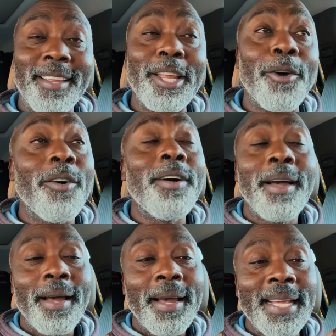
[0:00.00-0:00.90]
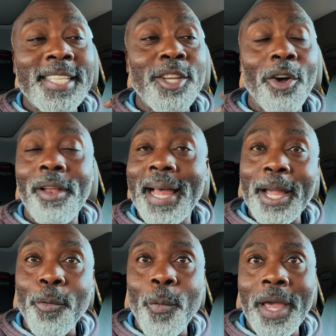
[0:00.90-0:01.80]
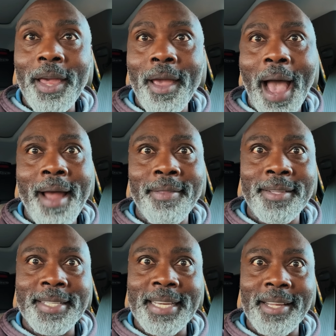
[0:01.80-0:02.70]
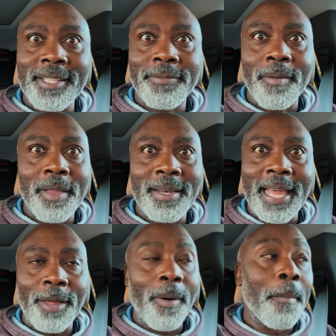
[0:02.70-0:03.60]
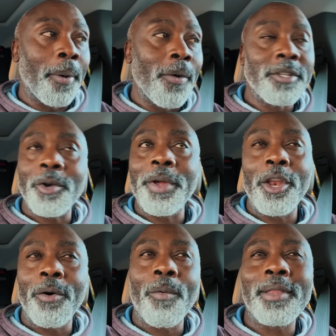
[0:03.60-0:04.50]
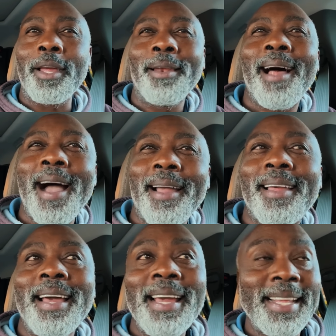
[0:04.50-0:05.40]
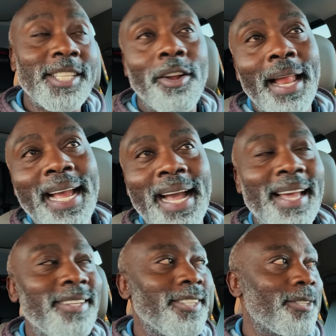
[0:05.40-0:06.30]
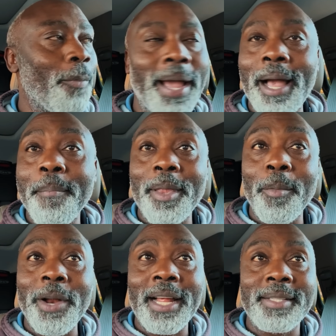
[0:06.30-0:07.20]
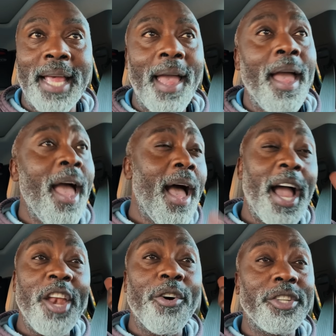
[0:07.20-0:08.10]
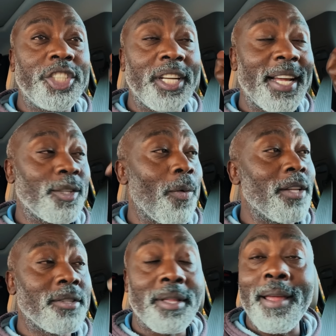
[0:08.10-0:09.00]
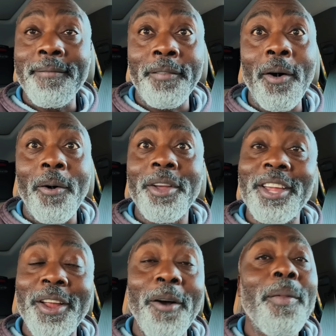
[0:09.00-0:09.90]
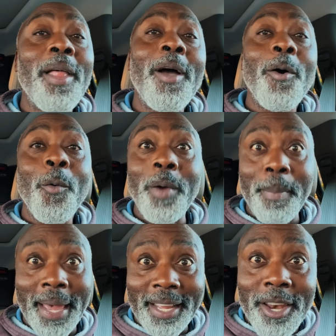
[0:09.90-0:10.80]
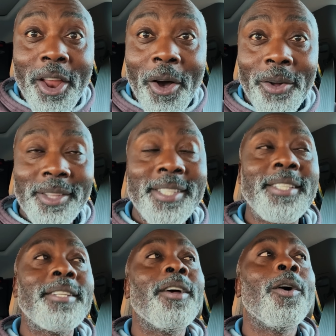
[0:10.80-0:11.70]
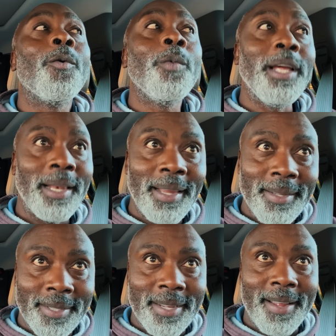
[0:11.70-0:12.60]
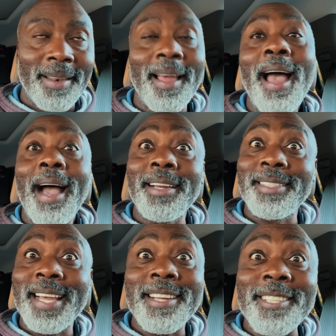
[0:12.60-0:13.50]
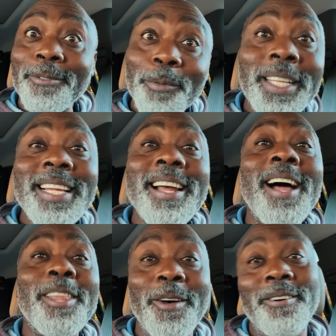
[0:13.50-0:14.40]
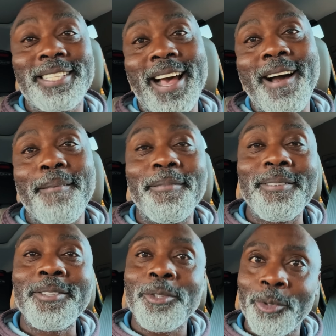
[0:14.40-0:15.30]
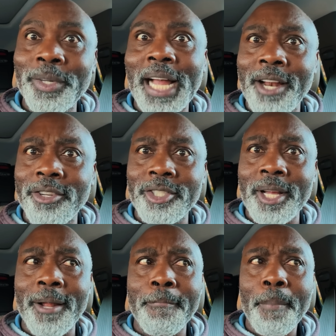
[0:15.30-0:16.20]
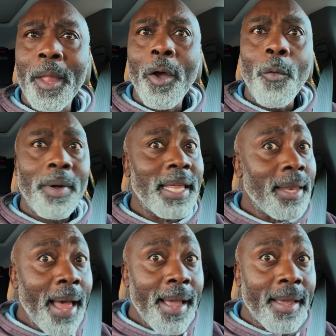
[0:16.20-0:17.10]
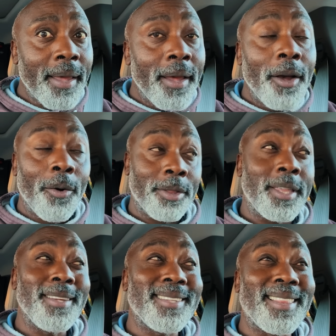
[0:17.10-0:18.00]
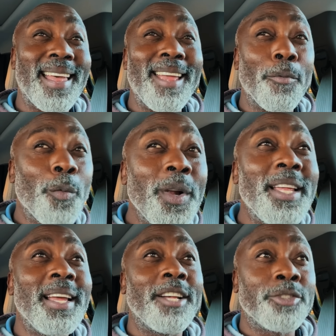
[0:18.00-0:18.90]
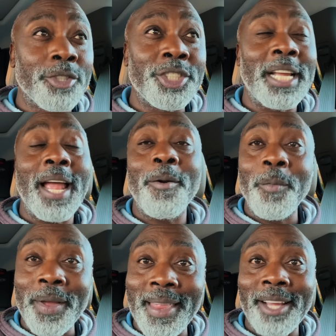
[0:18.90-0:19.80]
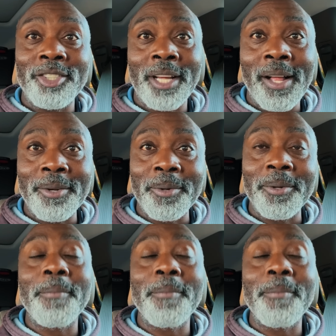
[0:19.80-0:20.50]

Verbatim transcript: you know? It's not like we had these kids from the day they were born, so we know what they like. It's not like I can just wake up in the morning and say, I know she likes 1, 2, 3, 4, you know? We make notes, we listen, and it takes really a long time to really understand what they like, or things that they really associate with their childhood.